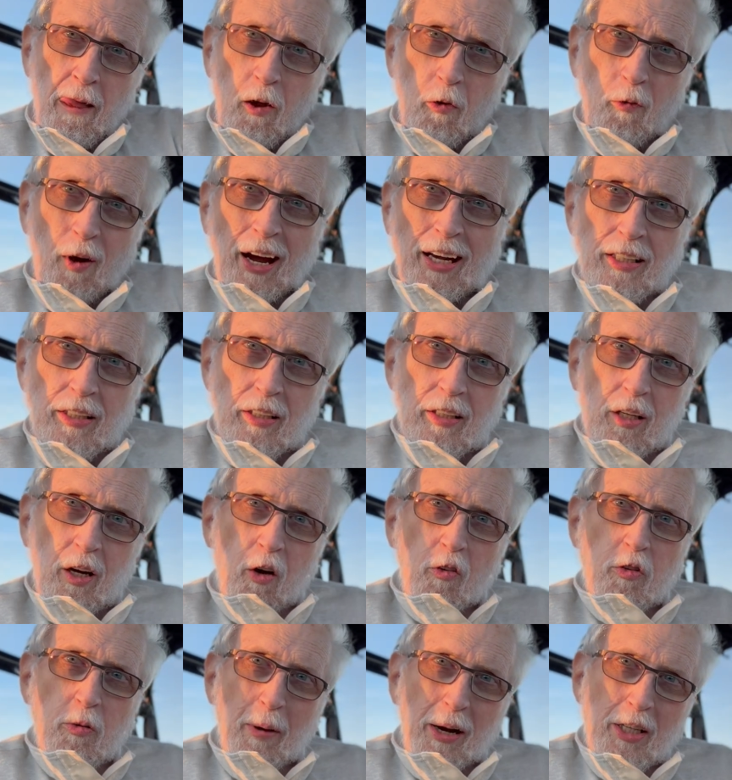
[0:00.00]
Right
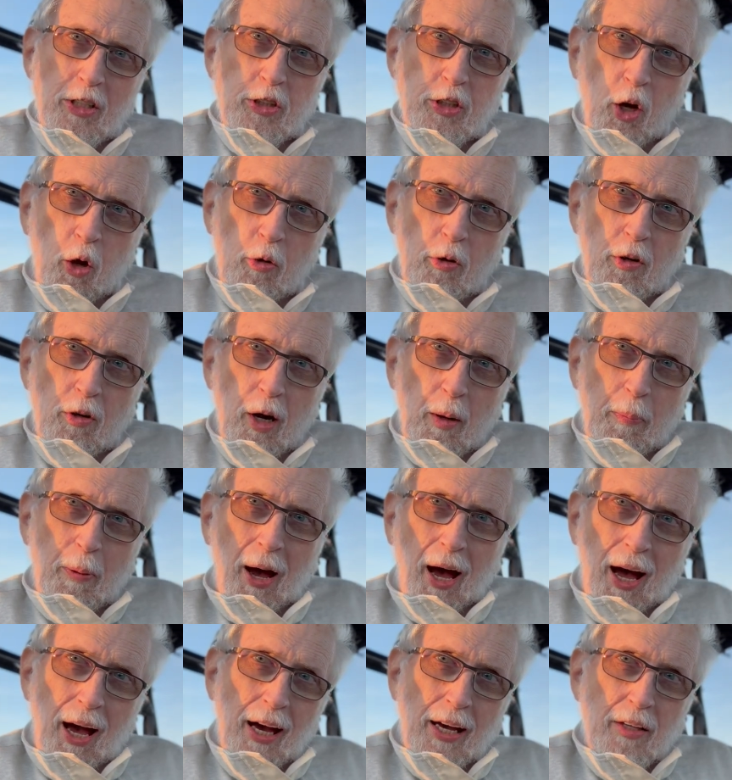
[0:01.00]
over my shoulder up
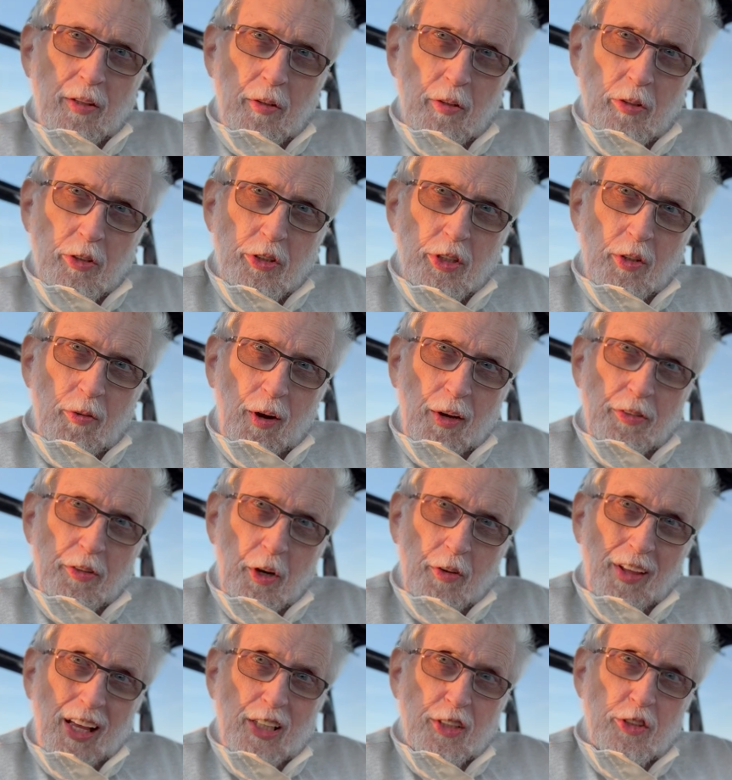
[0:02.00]
high, you see right
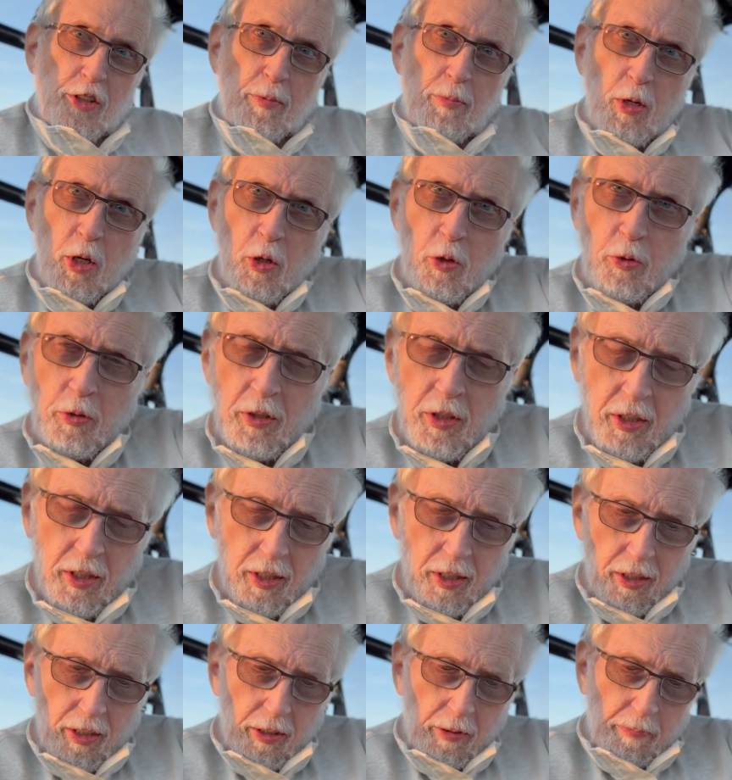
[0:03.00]
there, that's the moon.
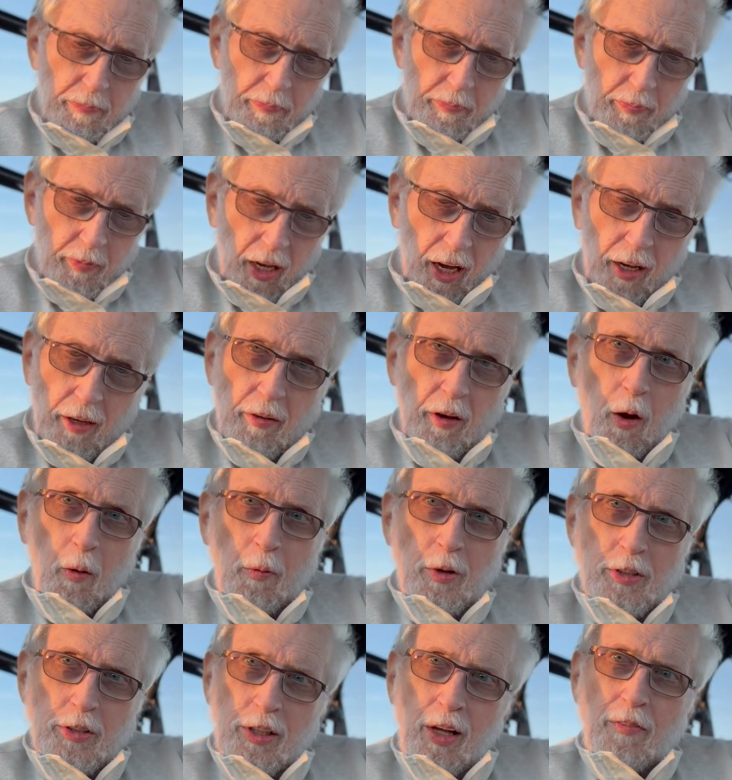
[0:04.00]
Uh,
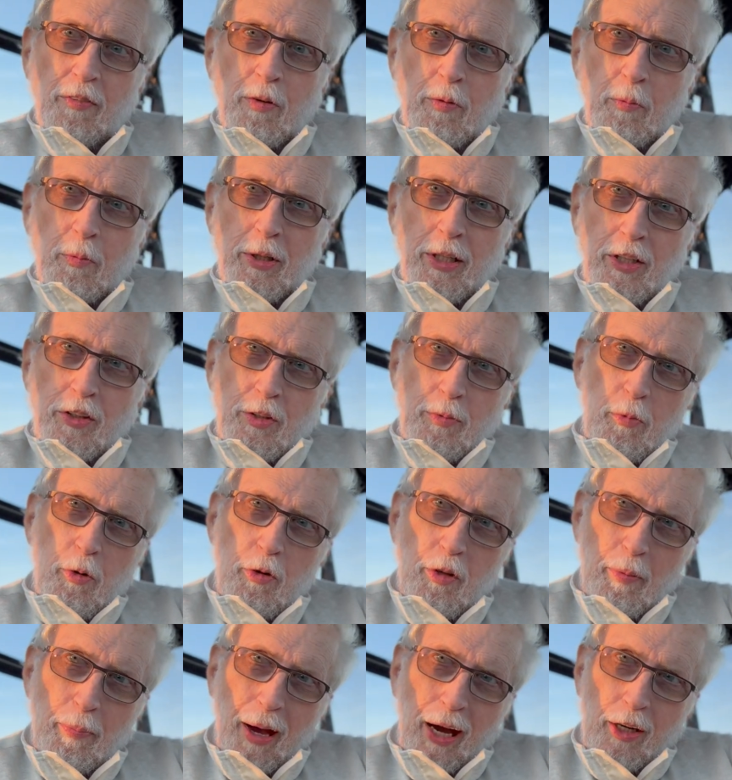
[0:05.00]
always love it when we get the moon
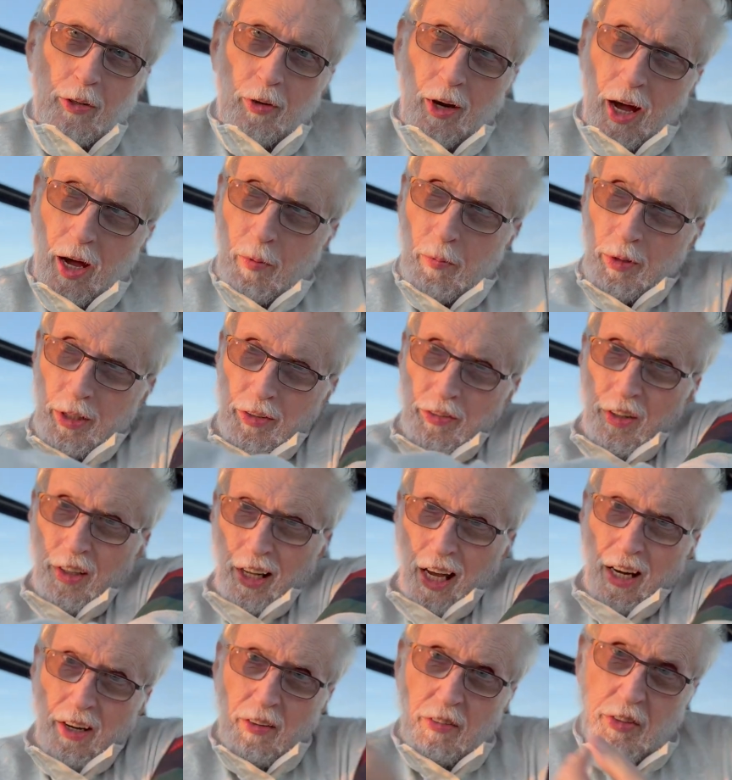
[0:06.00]
in the background, we get the
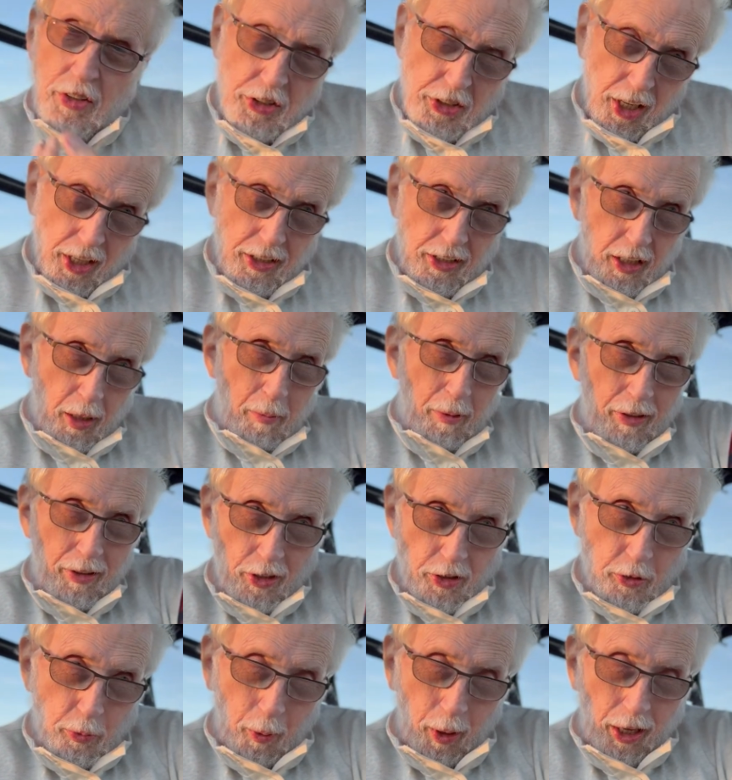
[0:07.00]
light of the sun coming
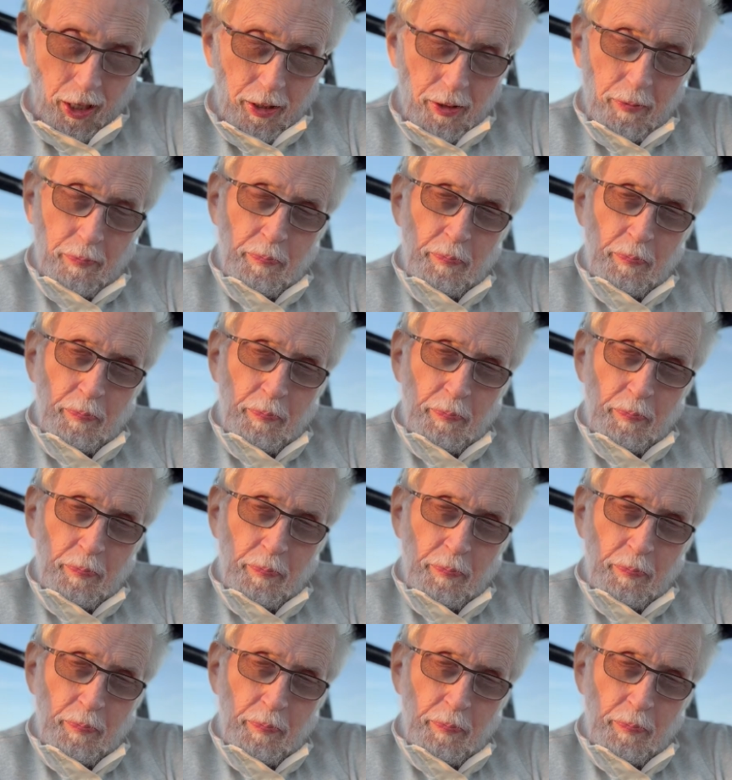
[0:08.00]
this way.